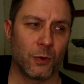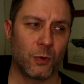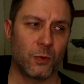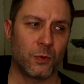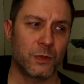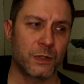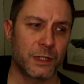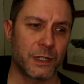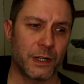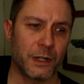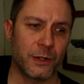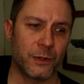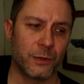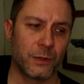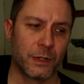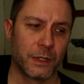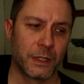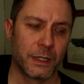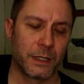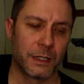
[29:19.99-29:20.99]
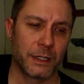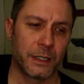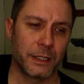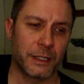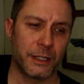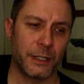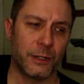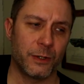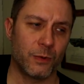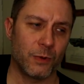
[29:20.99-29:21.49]
Also,
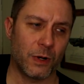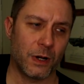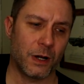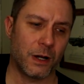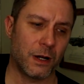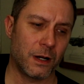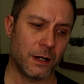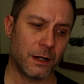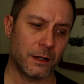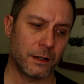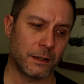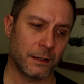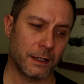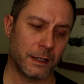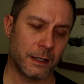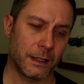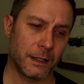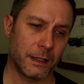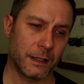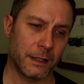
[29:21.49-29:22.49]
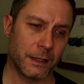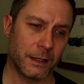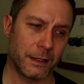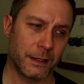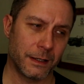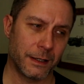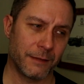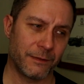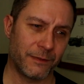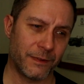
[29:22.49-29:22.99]
you are
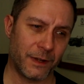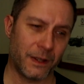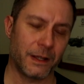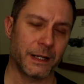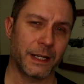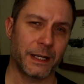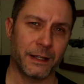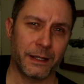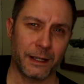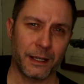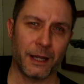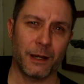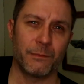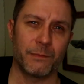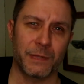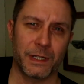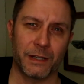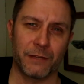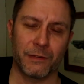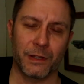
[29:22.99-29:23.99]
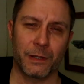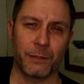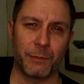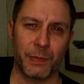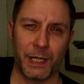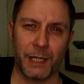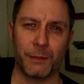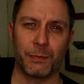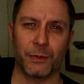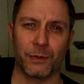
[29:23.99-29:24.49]
flying in the company of other
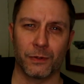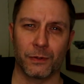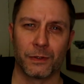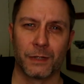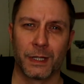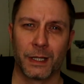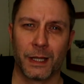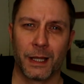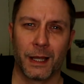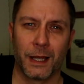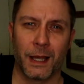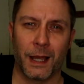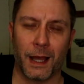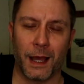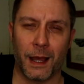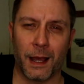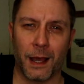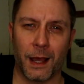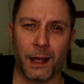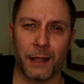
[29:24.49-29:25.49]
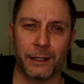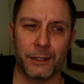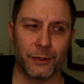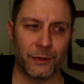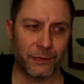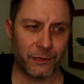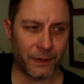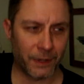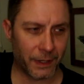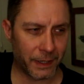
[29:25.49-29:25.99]
people.
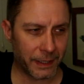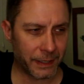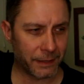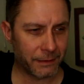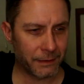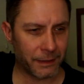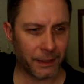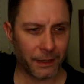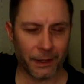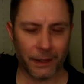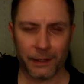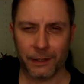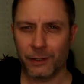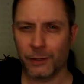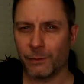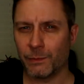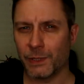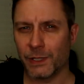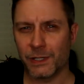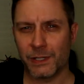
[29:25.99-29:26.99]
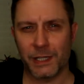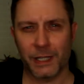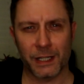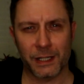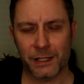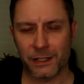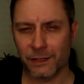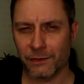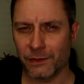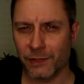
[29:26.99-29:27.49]
You're flying, there could be
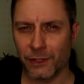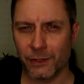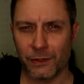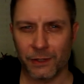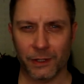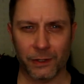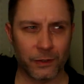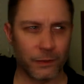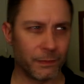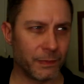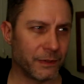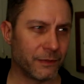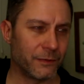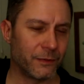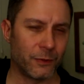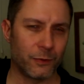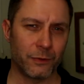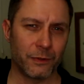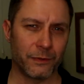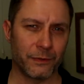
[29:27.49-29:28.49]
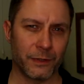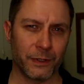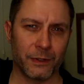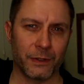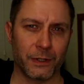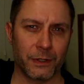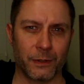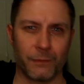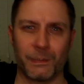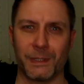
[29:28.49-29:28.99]
6 of you, there could be 4 of
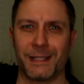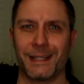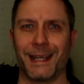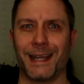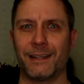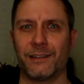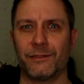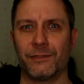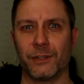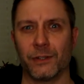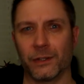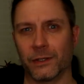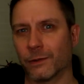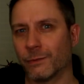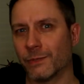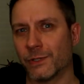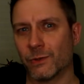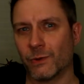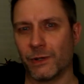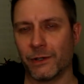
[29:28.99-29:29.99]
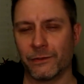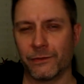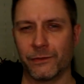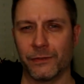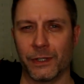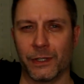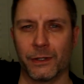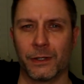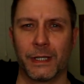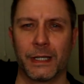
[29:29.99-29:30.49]
you, there could be 10 of you, there could be 12
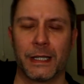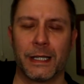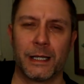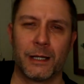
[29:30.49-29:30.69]
of you,